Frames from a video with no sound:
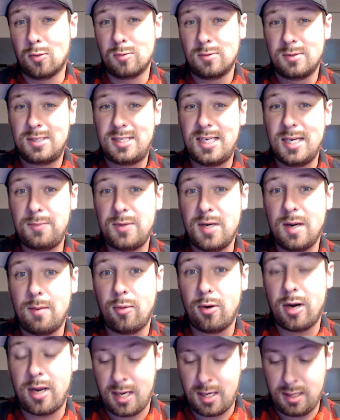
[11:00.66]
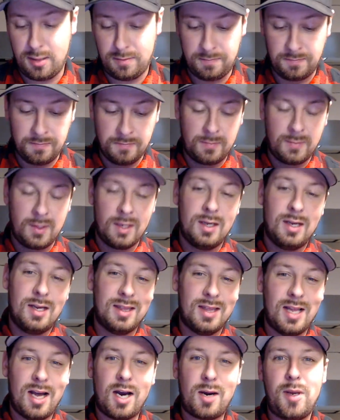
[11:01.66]
tip number 8. A
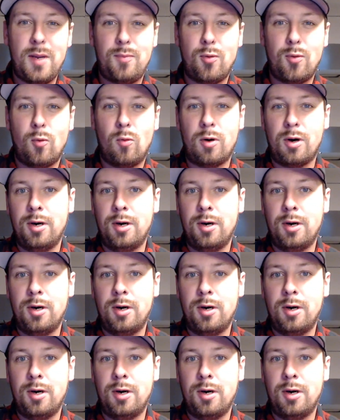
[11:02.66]
lot of people want